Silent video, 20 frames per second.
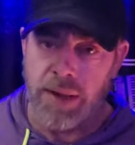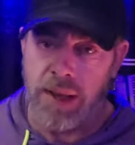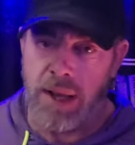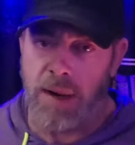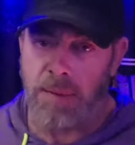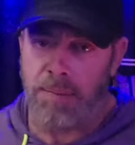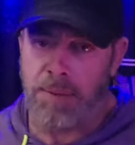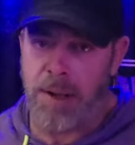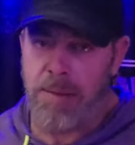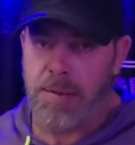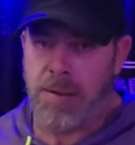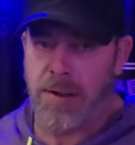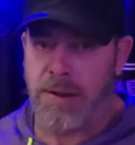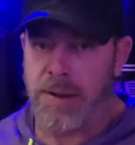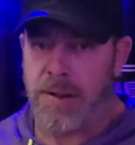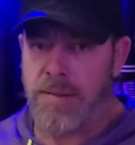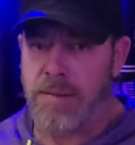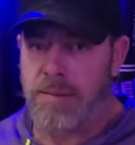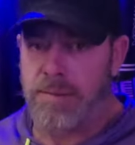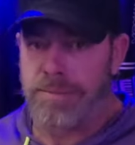a lot of people,
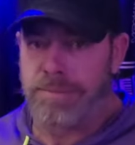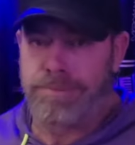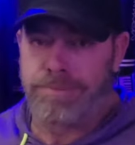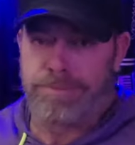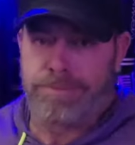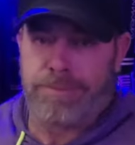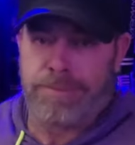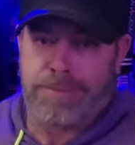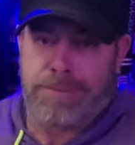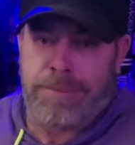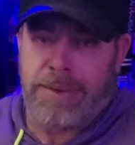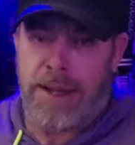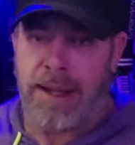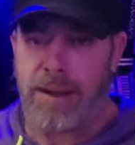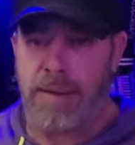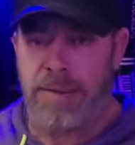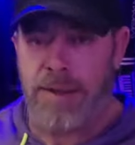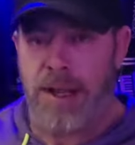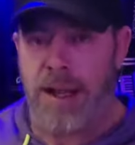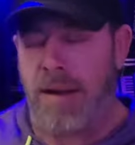
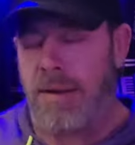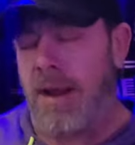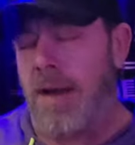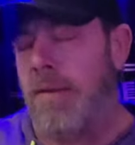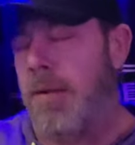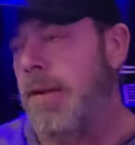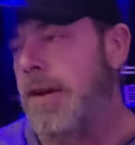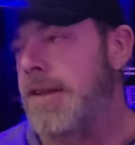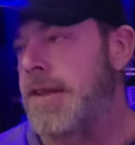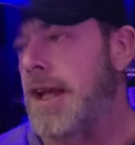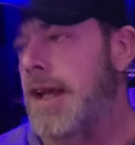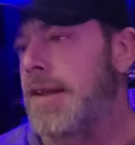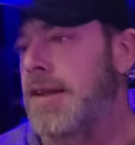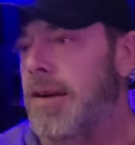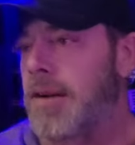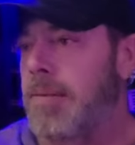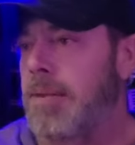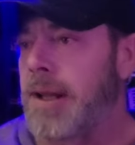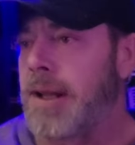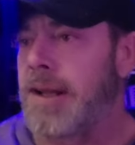they, they have everybody's got
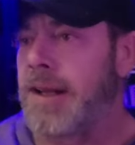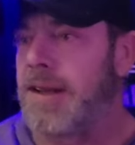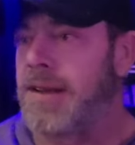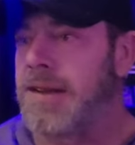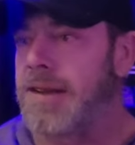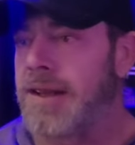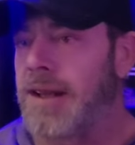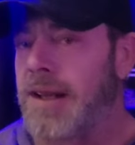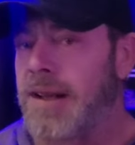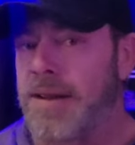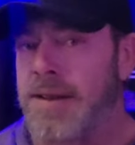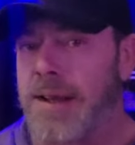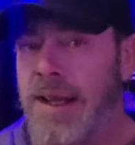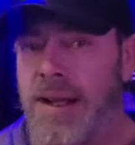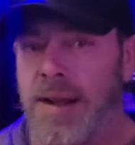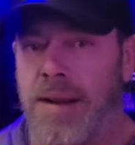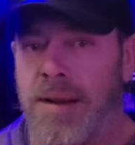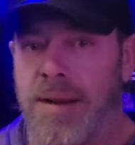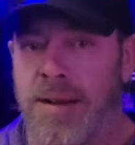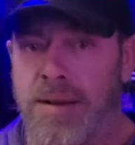their opinions, and they
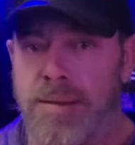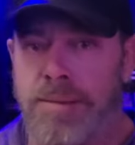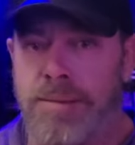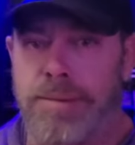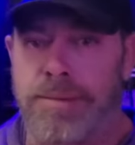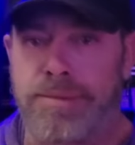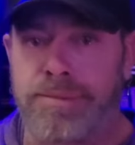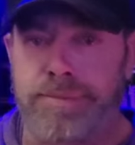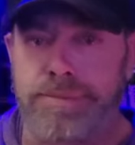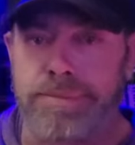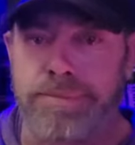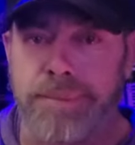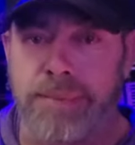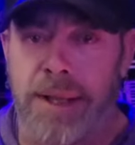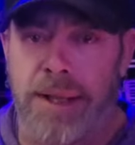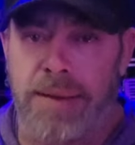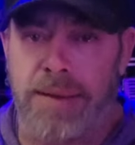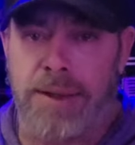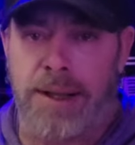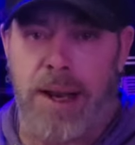think of
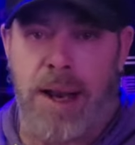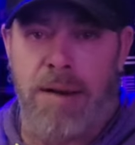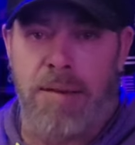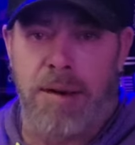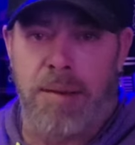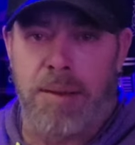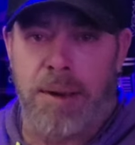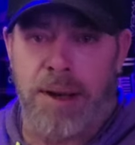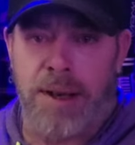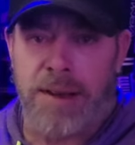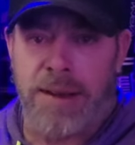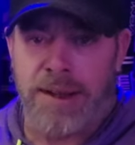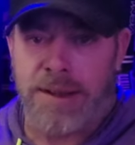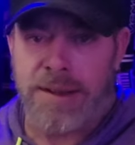everybody